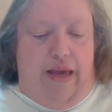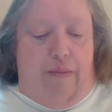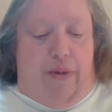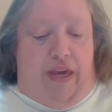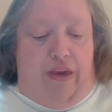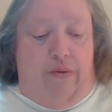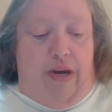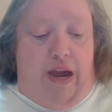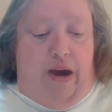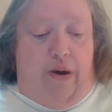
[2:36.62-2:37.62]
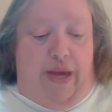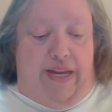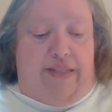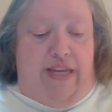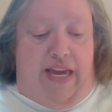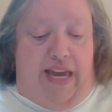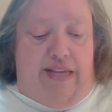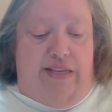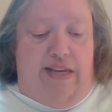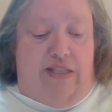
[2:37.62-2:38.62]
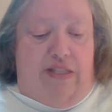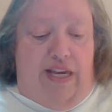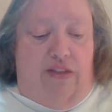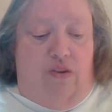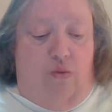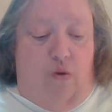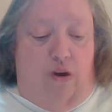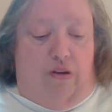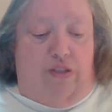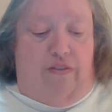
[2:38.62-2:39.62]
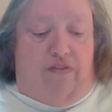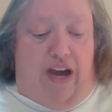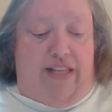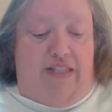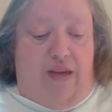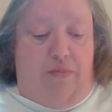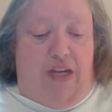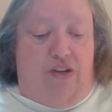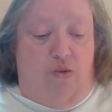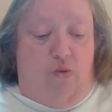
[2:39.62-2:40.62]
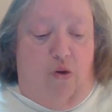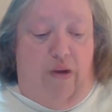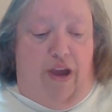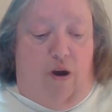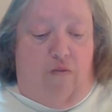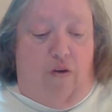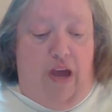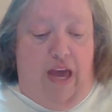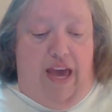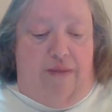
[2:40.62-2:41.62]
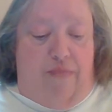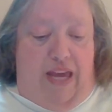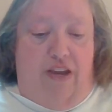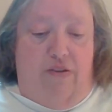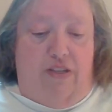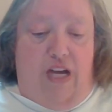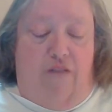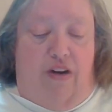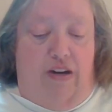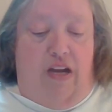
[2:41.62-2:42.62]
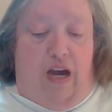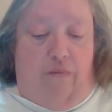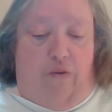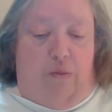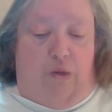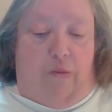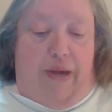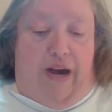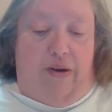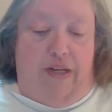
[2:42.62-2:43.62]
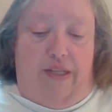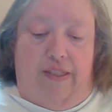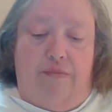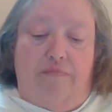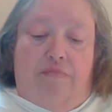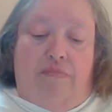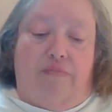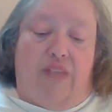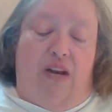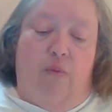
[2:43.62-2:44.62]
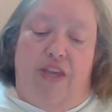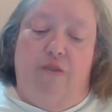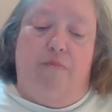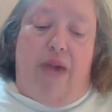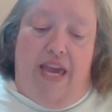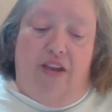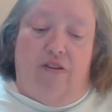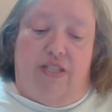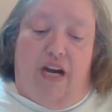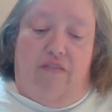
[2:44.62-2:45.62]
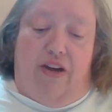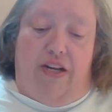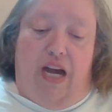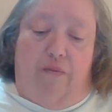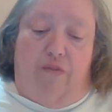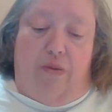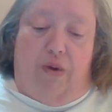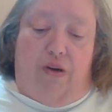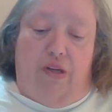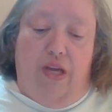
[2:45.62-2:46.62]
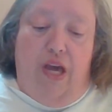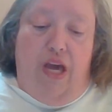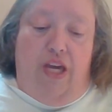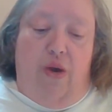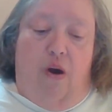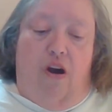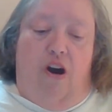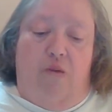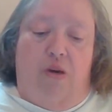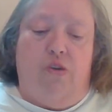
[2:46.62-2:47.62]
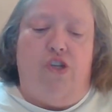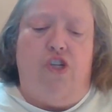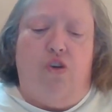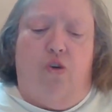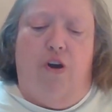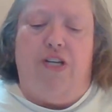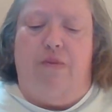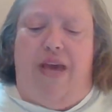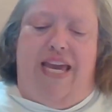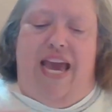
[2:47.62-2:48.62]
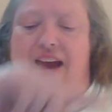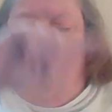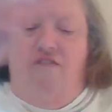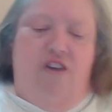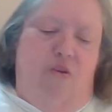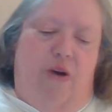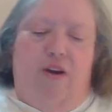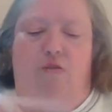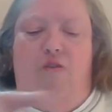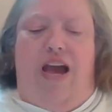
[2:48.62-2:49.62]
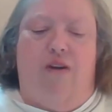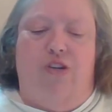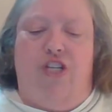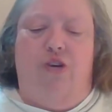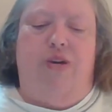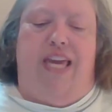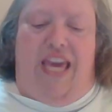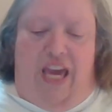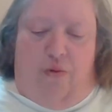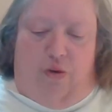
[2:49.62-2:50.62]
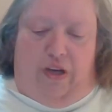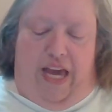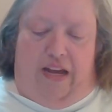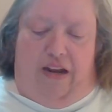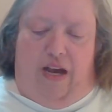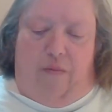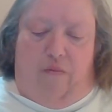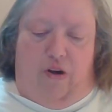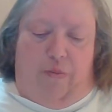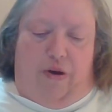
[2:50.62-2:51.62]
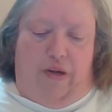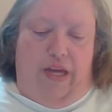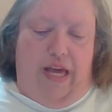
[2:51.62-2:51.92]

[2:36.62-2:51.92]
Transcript: But you know it is the easiest thing in the world to find something to worry over and make yourself uncomfortable about. And when you make yourself uncomfortable, you are almost sure to make everyone around you equally uncomfortable.